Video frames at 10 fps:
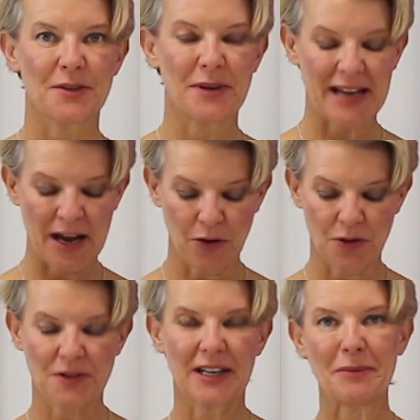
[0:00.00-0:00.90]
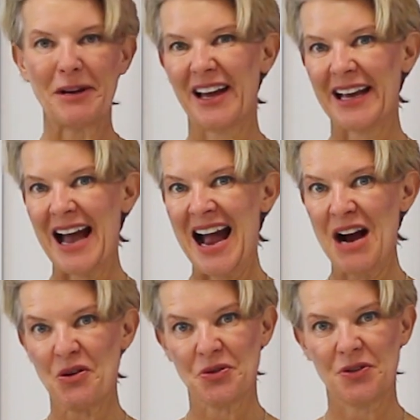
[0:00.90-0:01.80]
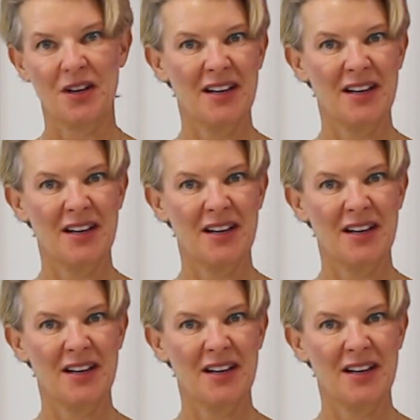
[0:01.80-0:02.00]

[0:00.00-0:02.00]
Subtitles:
so it now looks a little bit like a house.